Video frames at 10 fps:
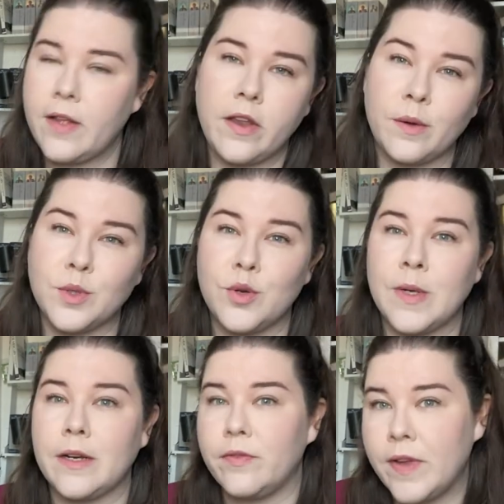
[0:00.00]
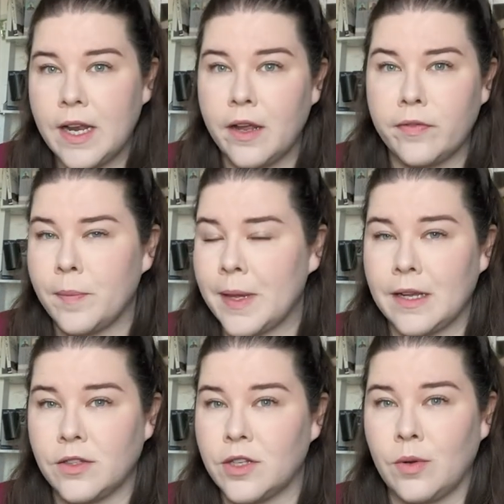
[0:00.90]
Then I was annoyed at Villa for
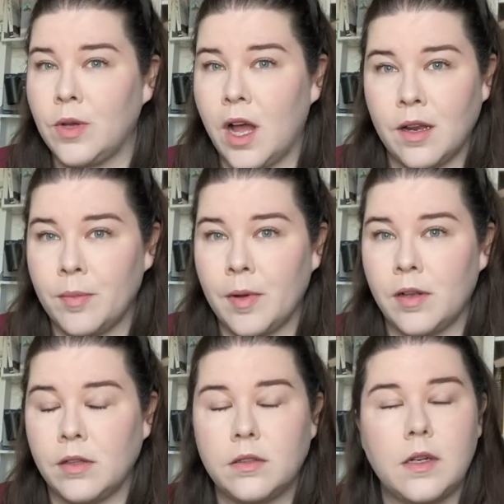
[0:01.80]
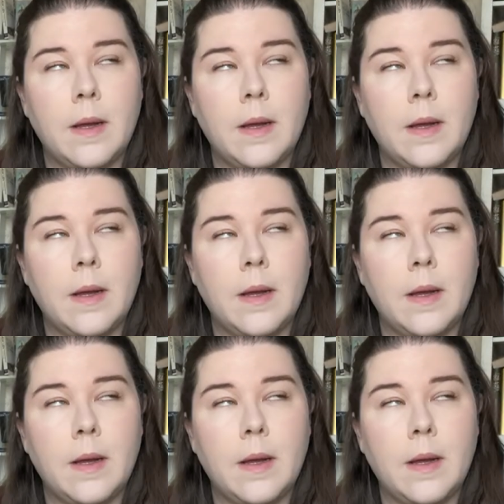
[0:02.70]
being so gullible.